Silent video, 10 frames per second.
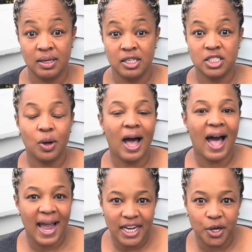So
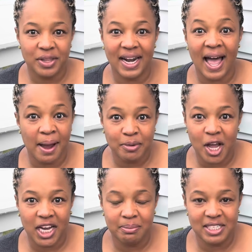I know that I'm not
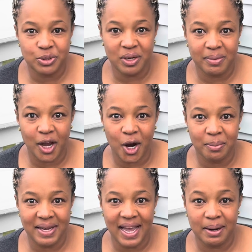going to be doing my arm
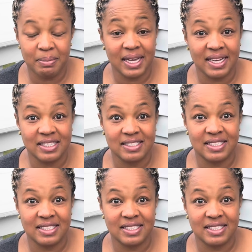again because